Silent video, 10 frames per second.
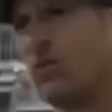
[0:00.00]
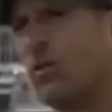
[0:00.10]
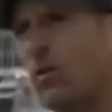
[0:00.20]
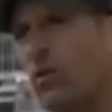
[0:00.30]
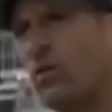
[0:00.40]

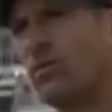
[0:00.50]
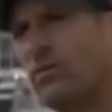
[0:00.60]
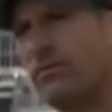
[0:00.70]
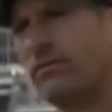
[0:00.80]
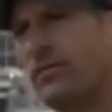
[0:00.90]
or,
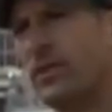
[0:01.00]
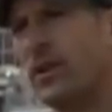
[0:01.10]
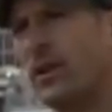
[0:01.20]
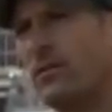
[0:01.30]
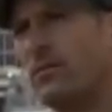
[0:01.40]

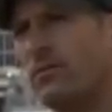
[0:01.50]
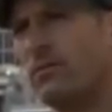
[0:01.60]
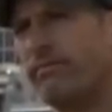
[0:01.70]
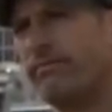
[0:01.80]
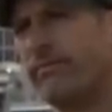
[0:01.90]
you know,
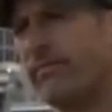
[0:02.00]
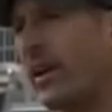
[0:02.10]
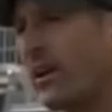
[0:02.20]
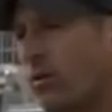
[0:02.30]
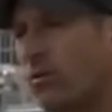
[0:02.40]

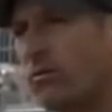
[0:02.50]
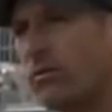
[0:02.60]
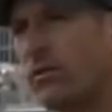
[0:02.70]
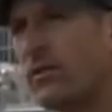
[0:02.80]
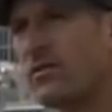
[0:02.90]
Frankel,
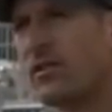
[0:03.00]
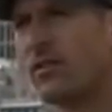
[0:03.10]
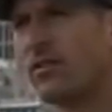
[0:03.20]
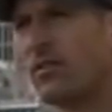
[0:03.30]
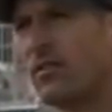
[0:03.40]
for
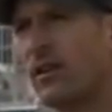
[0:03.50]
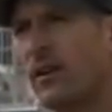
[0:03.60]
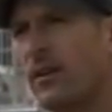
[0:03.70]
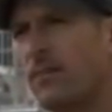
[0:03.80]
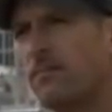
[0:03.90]
instance,
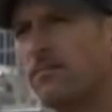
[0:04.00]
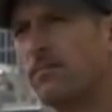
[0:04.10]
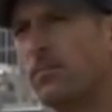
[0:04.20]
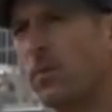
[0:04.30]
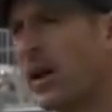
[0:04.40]

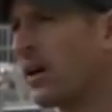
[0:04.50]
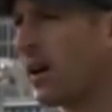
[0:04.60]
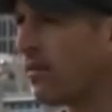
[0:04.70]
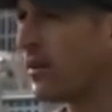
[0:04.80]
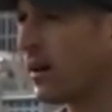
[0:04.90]
Black
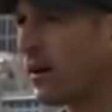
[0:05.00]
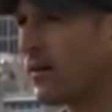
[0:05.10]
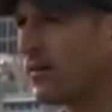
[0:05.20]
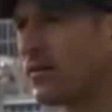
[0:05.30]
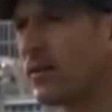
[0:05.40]

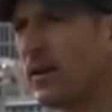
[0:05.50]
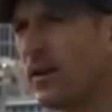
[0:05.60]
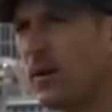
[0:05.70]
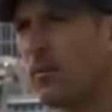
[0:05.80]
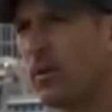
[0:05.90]
Caviar.
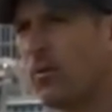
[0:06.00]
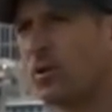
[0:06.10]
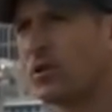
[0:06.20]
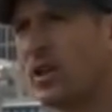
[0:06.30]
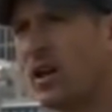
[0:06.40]
But
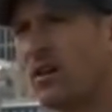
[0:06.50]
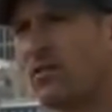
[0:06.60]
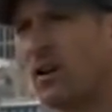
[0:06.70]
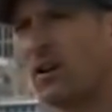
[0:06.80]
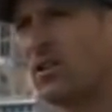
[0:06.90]
what she
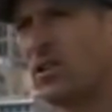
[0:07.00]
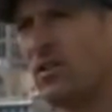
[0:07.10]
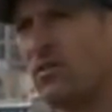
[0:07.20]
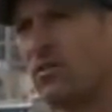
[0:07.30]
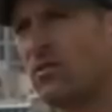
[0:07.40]
has done
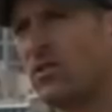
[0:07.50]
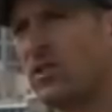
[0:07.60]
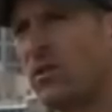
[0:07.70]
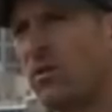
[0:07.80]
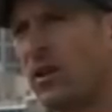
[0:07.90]
is
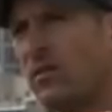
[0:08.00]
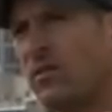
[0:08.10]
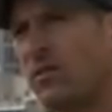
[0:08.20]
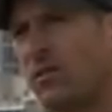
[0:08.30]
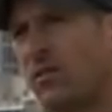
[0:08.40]
she
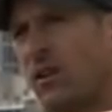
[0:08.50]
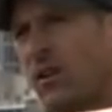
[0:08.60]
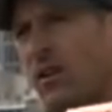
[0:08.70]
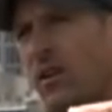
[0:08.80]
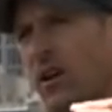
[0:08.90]
runs
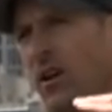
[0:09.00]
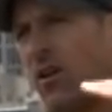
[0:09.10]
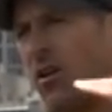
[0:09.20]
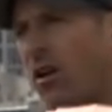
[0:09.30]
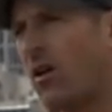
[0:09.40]
at
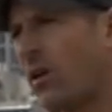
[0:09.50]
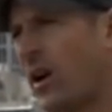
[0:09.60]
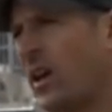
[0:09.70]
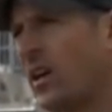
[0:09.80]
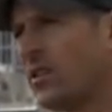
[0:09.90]
a high
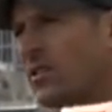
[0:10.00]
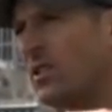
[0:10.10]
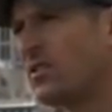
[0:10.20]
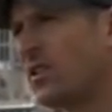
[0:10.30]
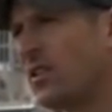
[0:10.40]
rating
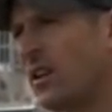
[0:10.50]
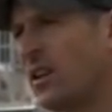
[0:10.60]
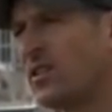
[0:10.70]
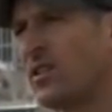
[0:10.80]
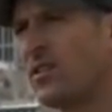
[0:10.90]

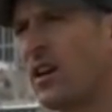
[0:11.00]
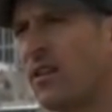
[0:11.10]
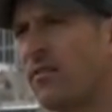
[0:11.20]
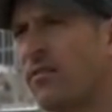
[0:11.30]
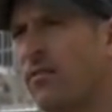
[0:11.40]
consistently, and she's
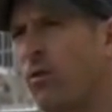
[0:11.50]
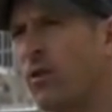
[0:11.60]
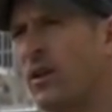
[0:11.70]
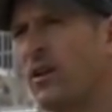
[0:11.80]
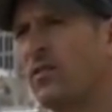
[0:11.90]
done it for
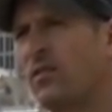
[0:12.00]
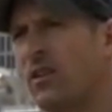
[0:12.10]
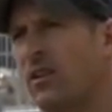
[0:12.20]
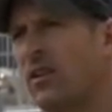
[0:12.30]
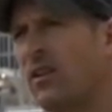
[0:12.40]
4
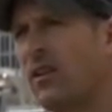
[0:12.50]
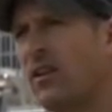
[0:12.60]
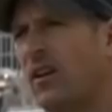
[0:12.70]
years, and